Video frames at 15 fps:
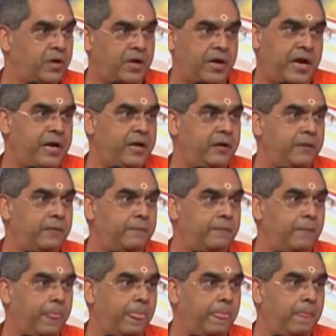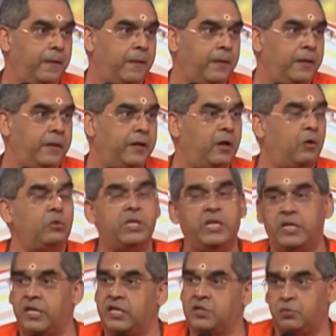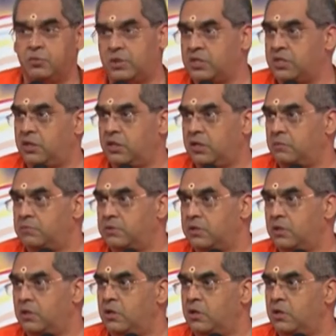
Right. Now the next question comes.